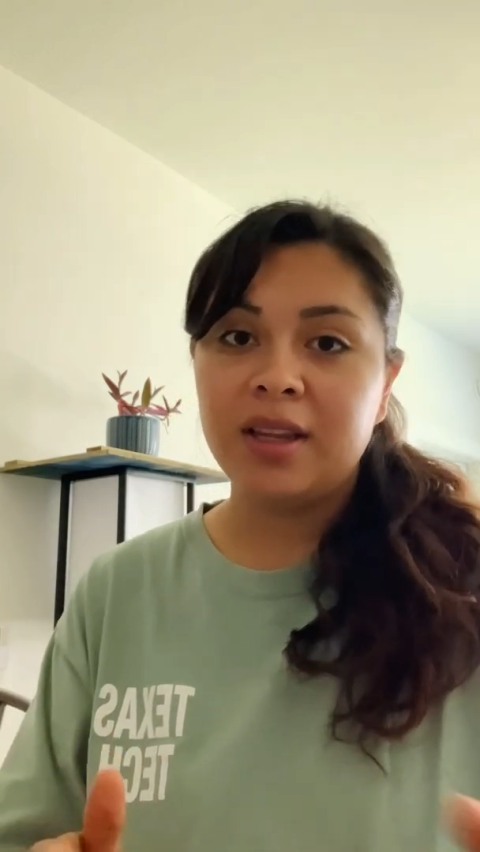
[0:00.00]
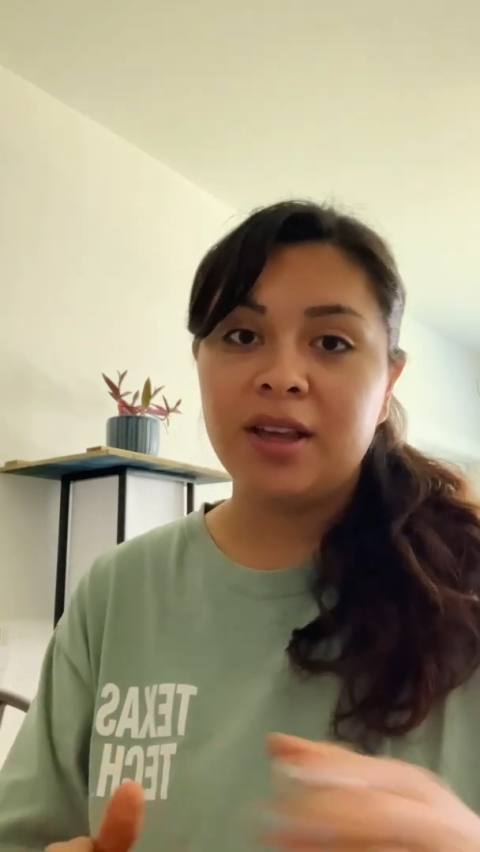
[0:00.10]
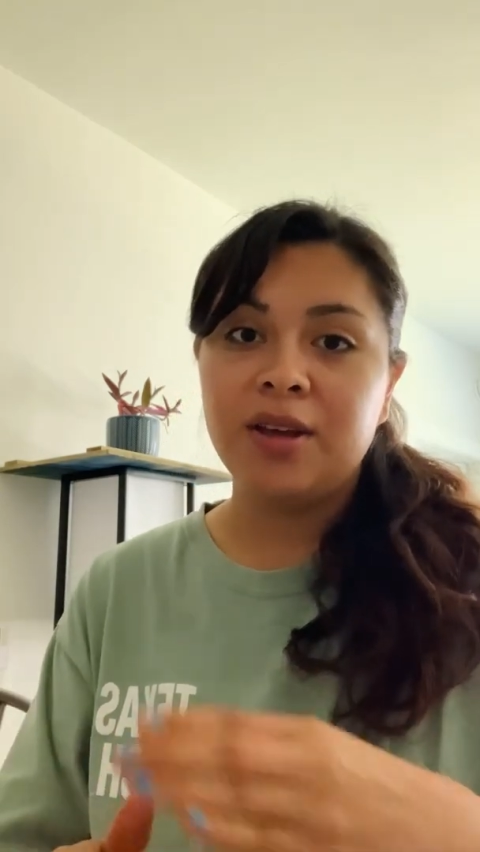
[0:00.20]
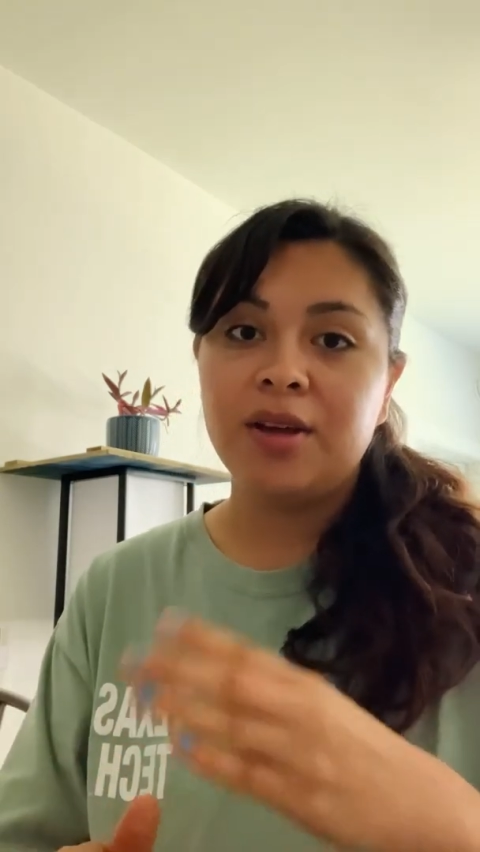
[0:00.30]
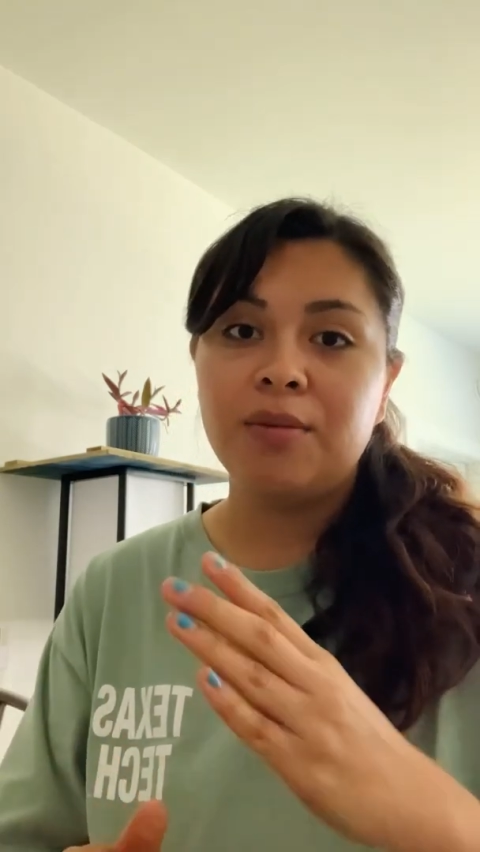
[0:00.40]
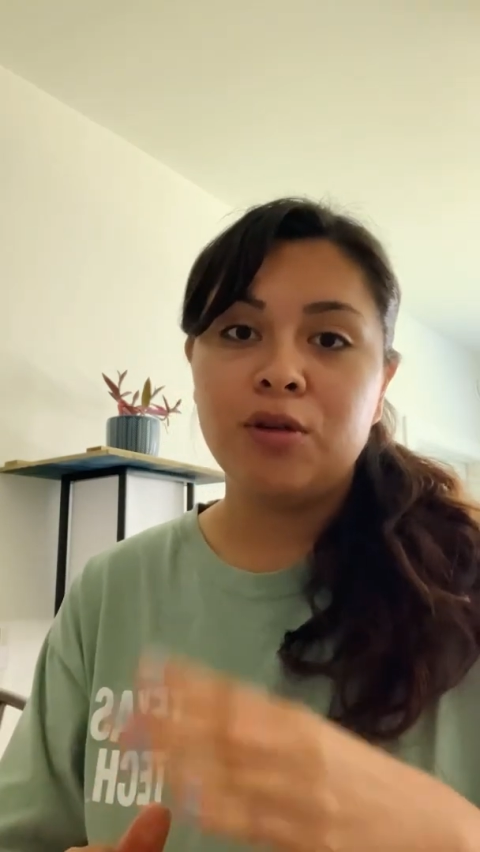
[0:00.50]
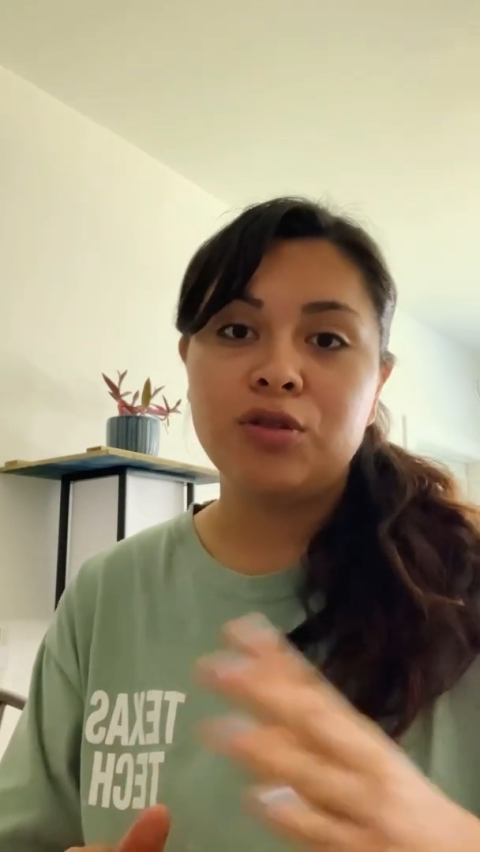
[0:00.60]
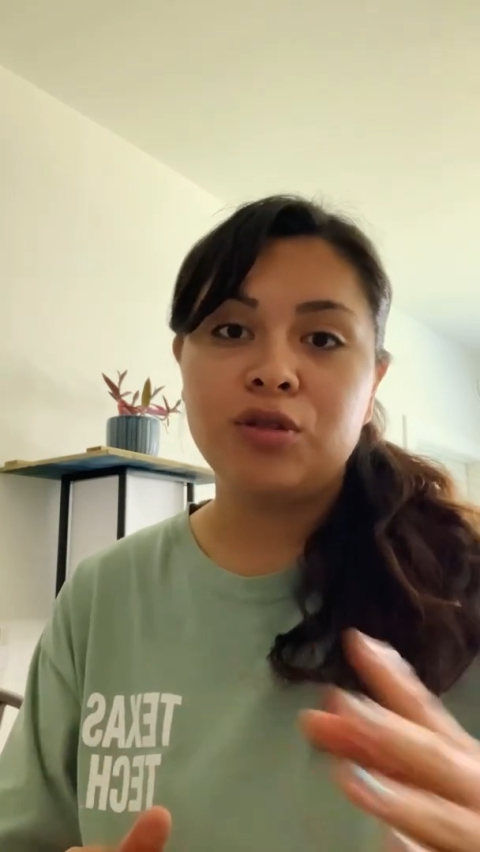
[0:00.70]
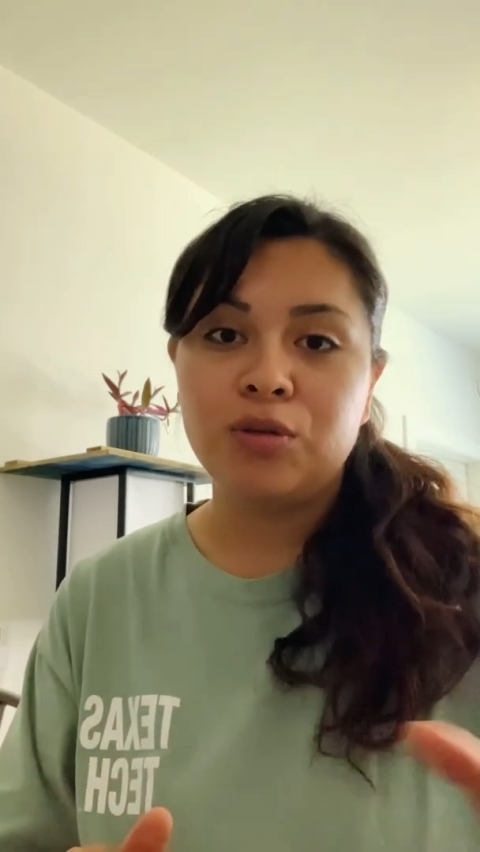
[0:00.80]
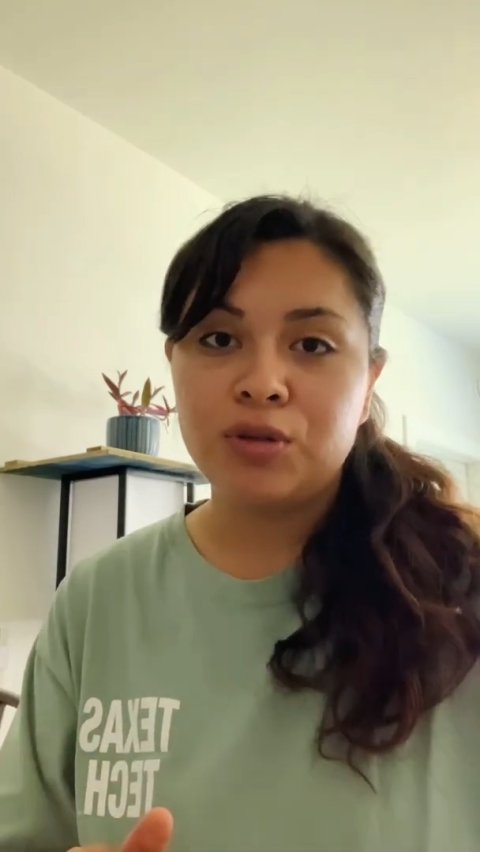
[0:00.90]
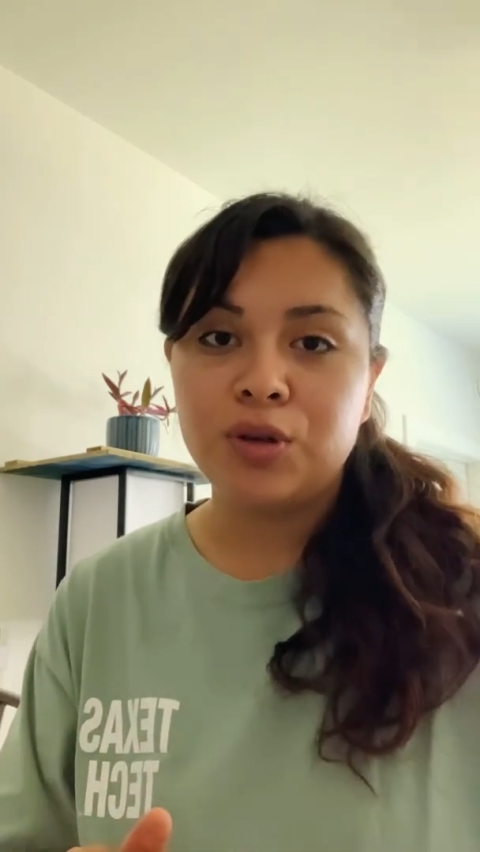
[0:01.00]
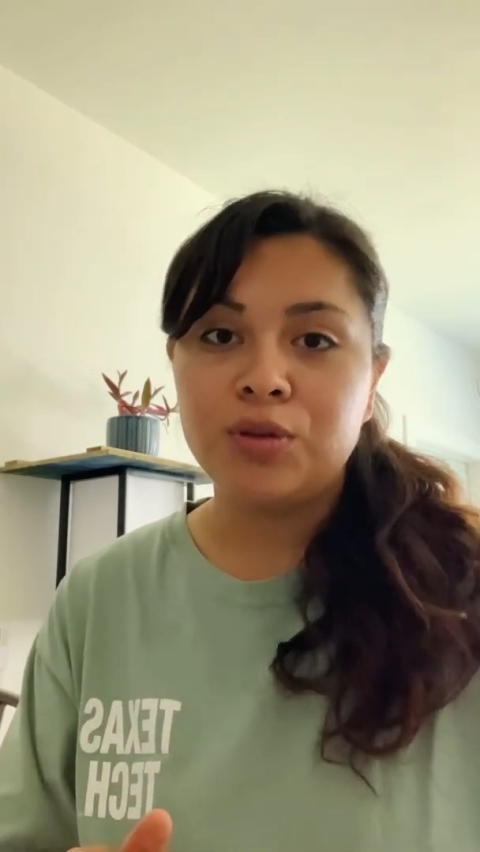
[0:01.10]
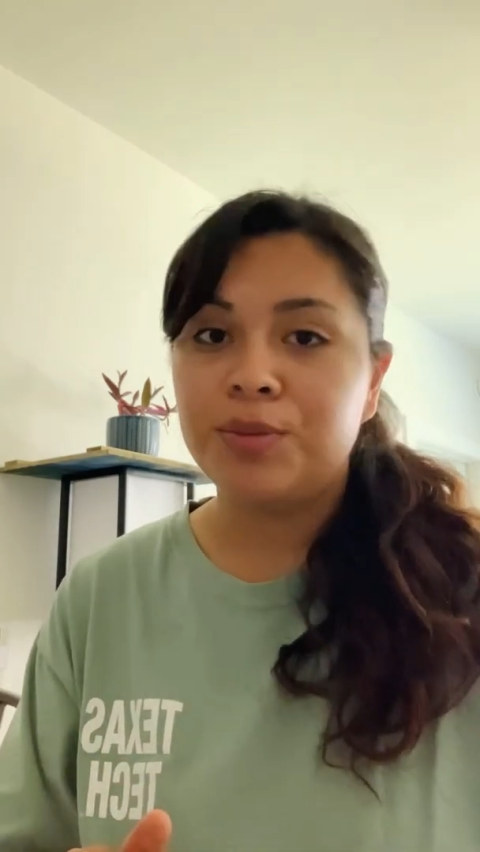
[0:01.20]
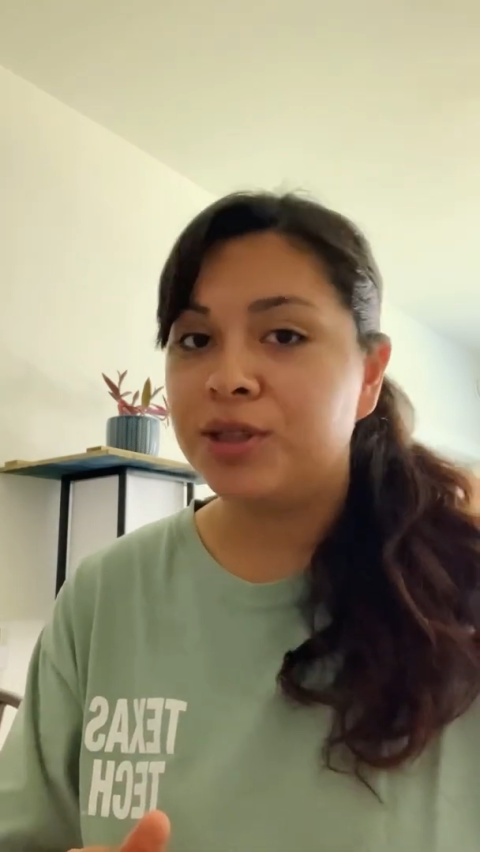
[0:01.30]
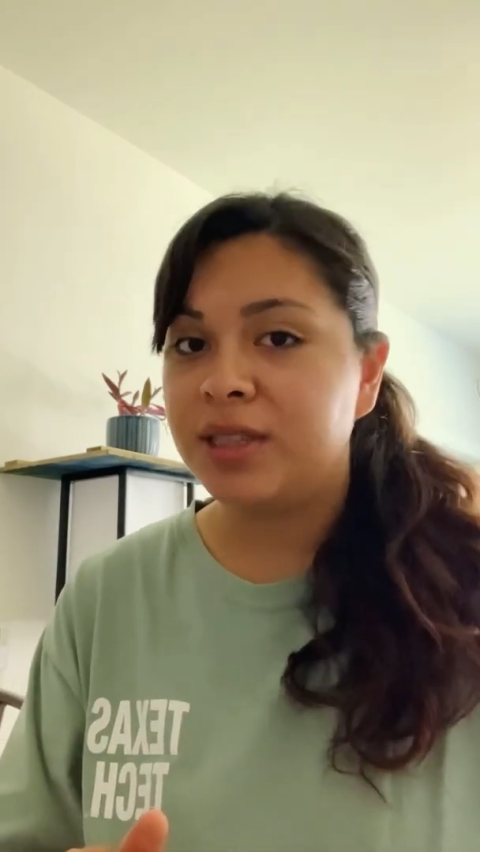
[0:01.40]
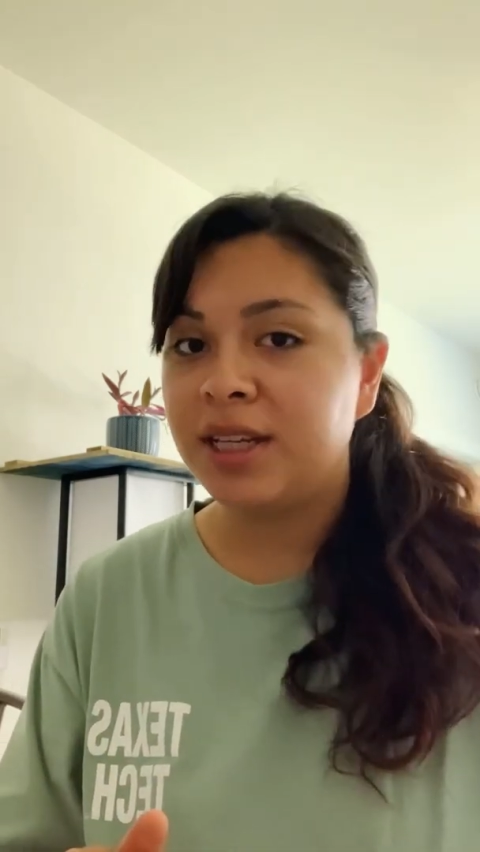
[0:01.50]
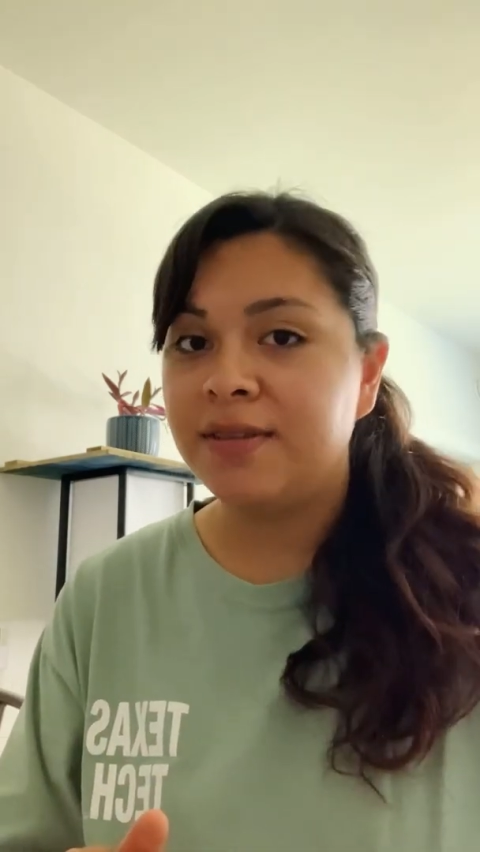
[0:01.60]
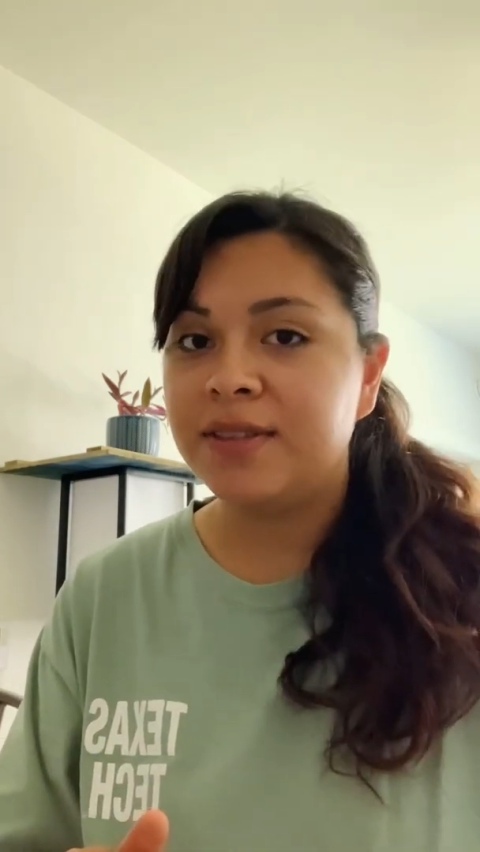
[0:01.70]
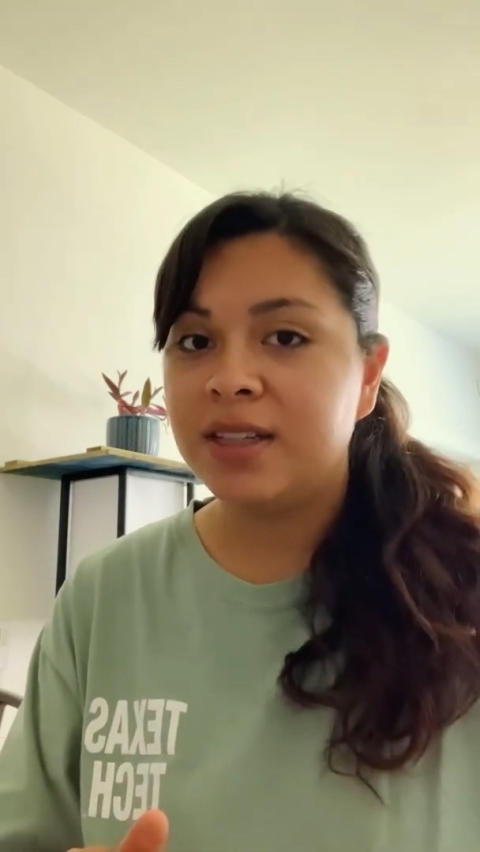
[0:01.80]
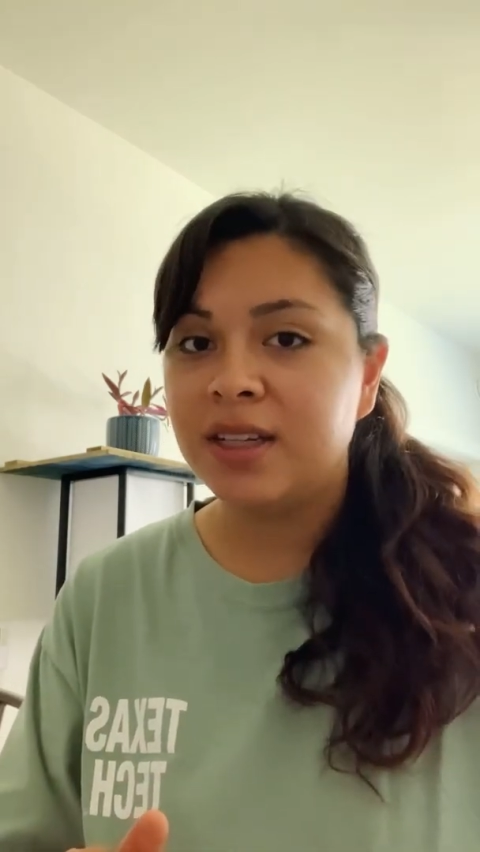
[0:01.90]
the emotional tones
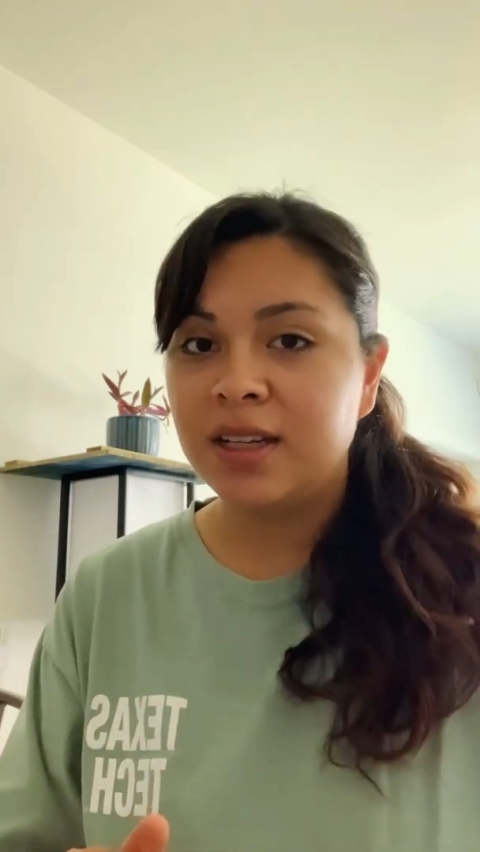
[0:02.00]
perceived,